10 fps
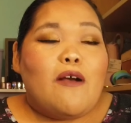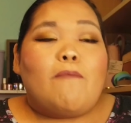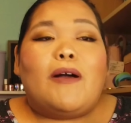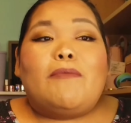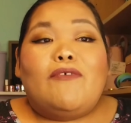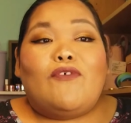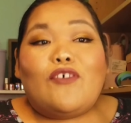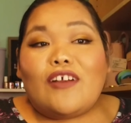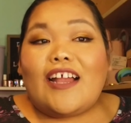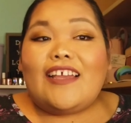But
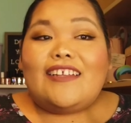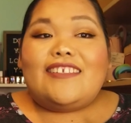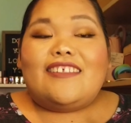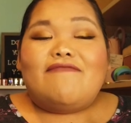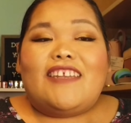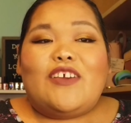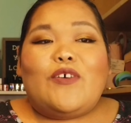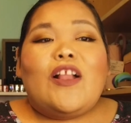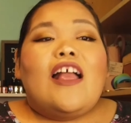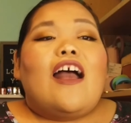before I get into the video,
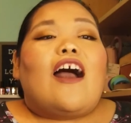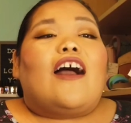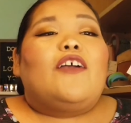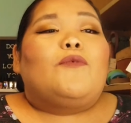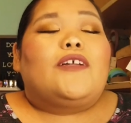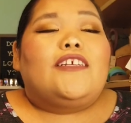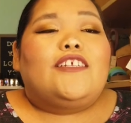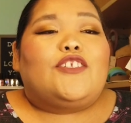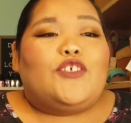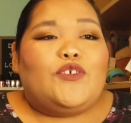I
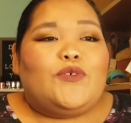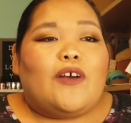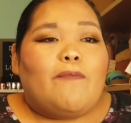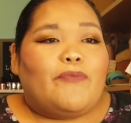wanted to